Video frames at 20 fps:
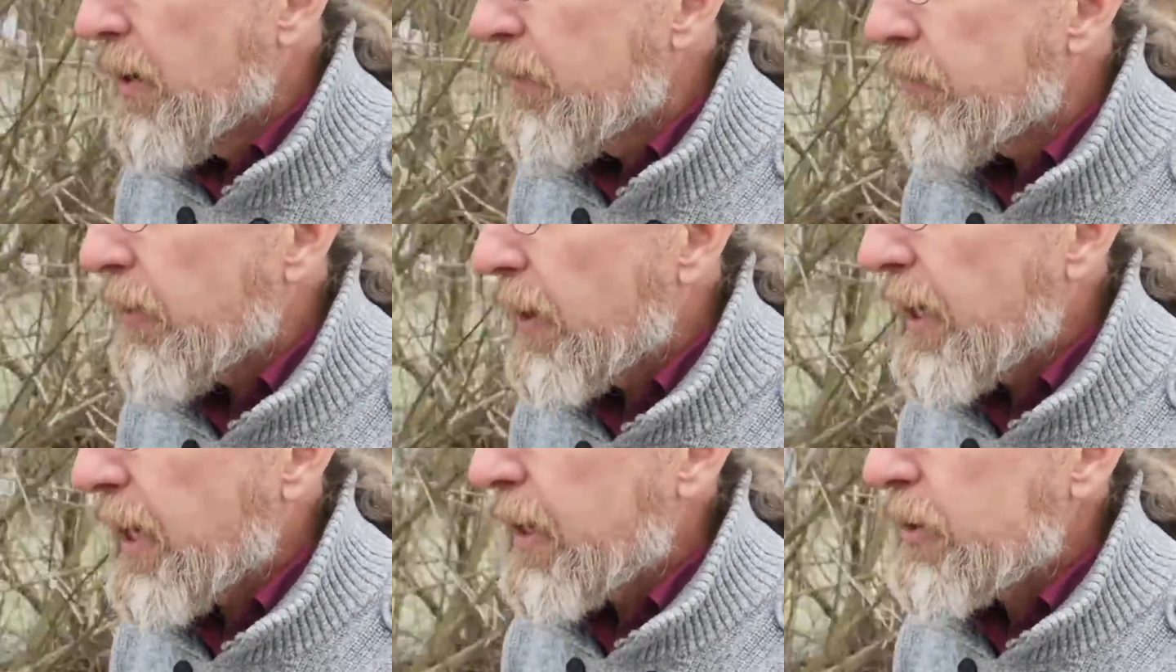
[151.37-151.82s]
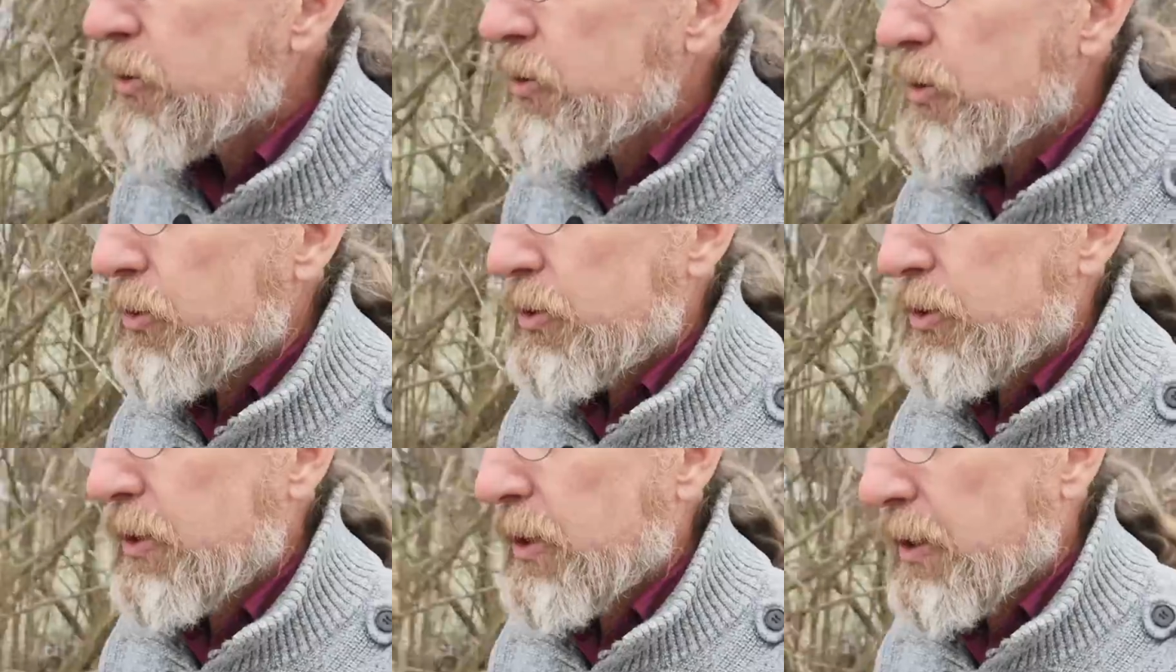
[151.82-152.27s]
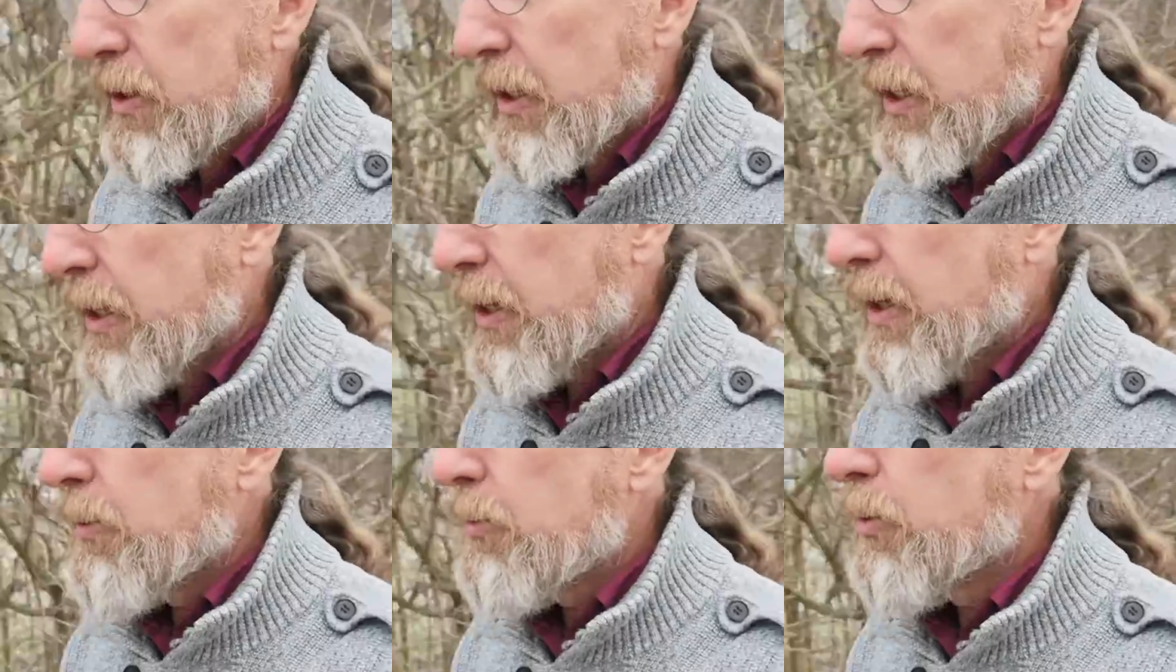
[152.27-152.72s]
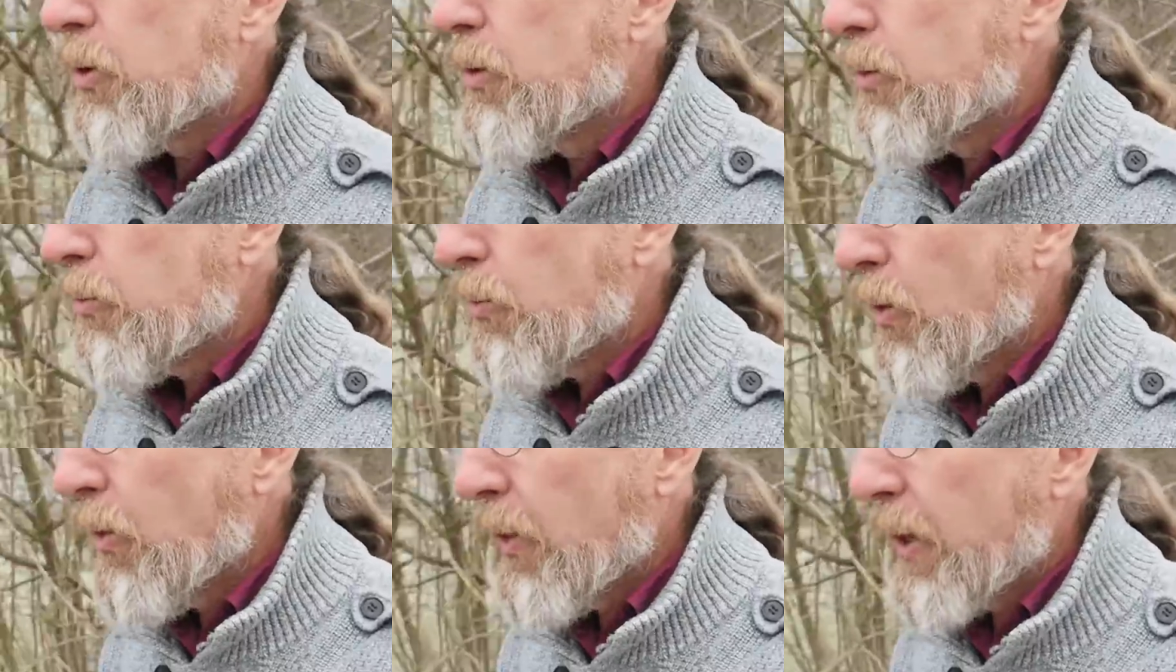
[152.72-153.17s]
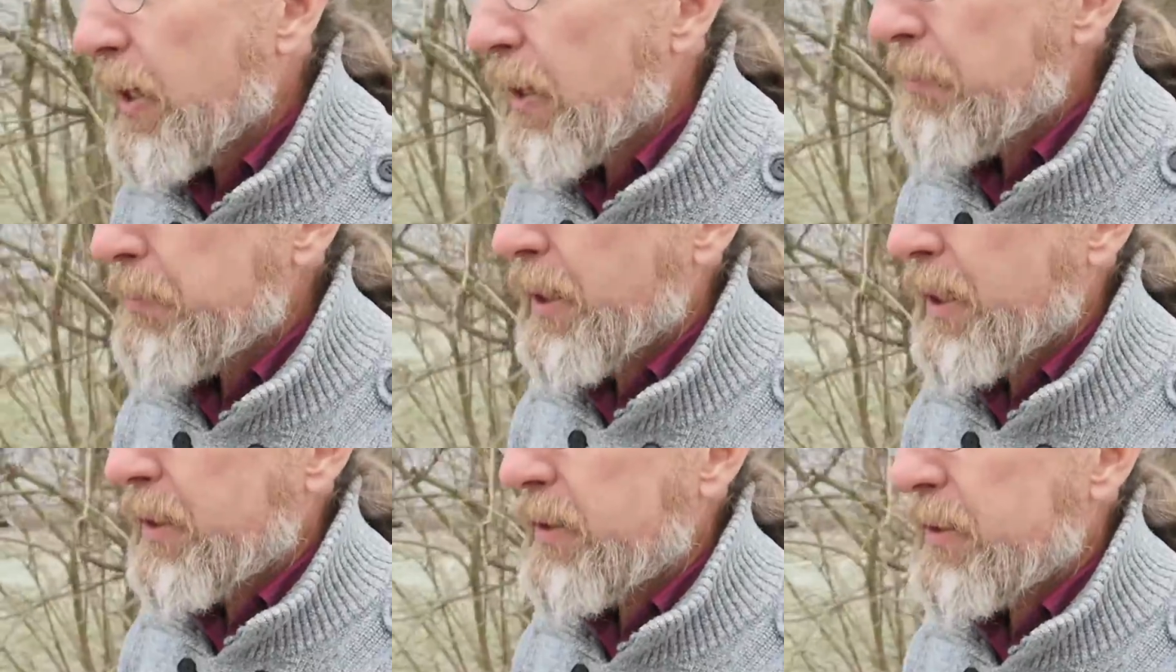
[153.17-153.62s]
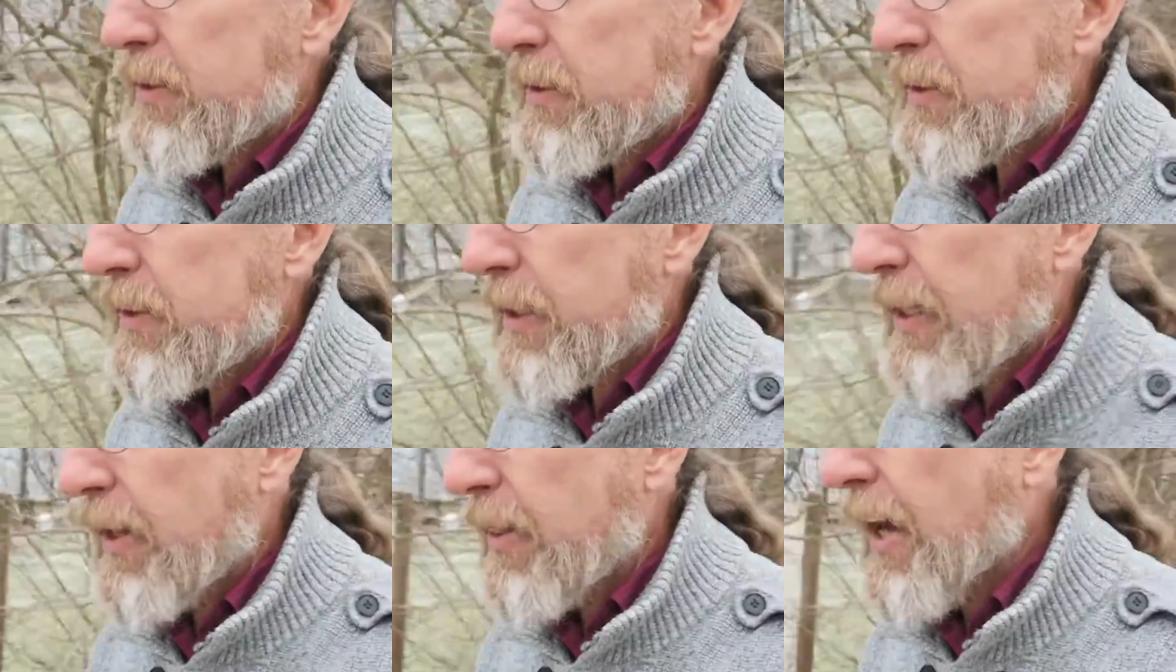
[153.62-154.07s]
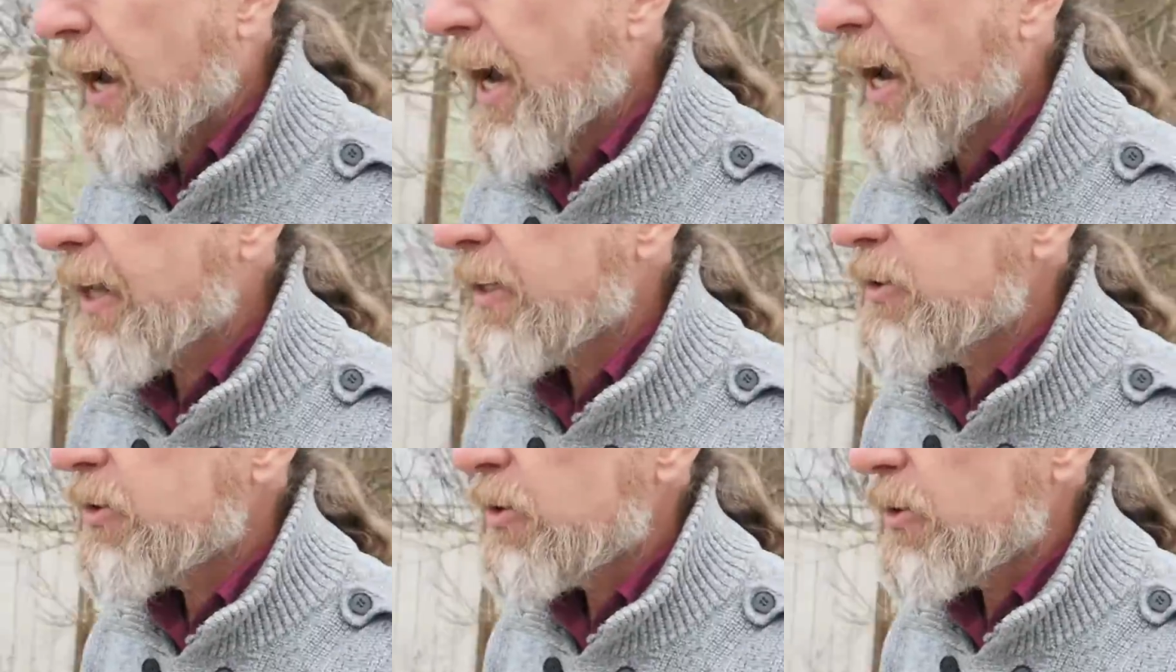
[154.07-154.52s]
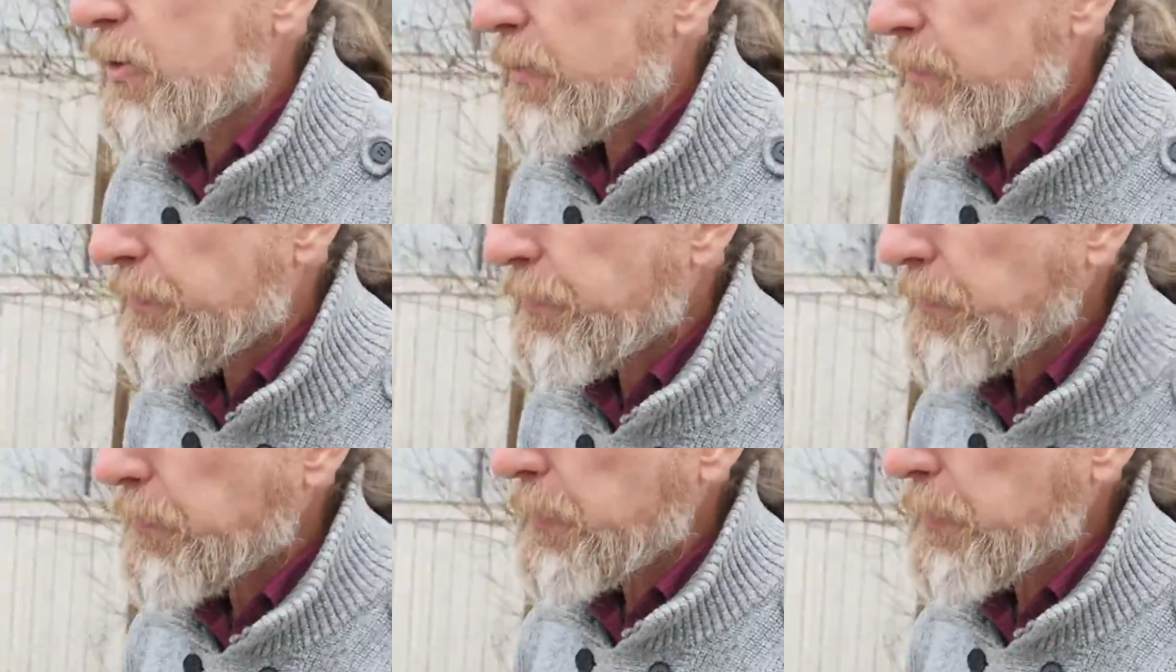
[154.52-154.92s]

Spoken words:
financials that they wouldn't want their competitors to get their hands on.